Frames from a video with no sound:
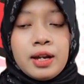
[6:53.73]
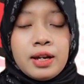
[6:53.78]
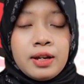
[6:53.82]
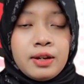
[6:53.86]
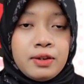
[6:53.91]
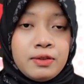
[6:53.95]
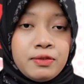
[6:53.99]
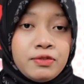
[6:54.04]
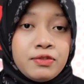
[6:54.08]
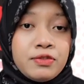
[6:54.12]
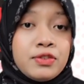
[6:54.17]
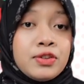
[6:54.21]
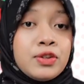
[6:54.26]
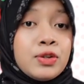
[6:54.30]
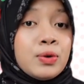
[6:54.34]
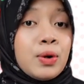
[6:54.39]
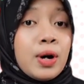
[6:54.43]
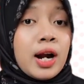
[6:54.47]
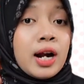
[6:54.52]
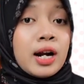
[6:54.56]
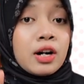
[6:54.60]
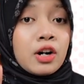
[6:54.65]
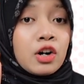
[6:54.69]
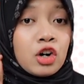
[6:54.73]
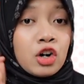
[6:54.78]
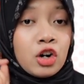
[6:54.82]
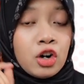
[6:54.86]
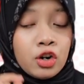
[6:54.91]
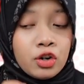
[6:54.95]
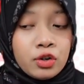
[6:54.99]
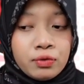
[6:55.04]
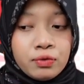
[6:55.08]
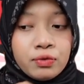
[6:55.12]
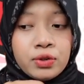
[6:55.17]
If you are
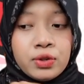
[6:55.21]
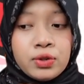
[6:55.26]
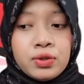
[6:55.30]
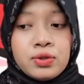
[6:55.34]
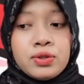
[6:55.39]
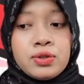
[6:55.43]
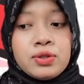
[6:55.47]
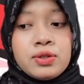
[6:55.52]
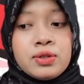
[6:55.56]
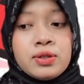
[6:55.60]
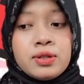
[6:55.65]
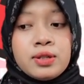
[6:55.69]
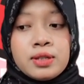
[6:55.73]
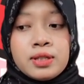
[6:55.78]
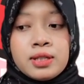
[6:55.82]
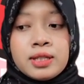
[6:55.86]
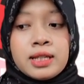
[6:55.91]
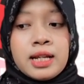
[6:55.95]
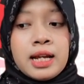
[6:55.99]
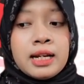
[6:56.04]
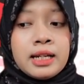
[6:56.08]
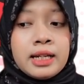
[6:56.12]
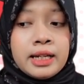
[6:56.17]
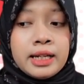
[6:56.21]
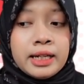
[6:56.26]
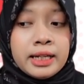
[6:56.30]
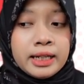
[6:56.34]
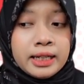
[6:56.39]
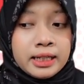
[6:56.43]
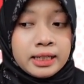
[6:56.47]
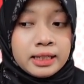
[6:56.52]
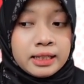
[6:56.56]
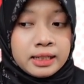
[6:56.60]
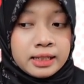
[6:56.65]
confused studying
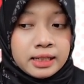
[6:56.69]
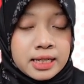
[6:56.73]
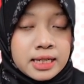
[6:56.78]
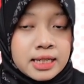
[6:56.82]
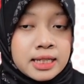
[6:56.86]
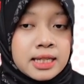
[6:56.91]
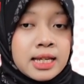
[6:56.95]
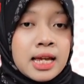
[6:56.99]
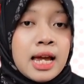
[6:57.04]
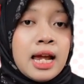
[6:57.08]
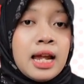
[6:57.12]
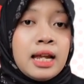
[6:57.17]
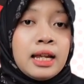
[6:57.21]
English,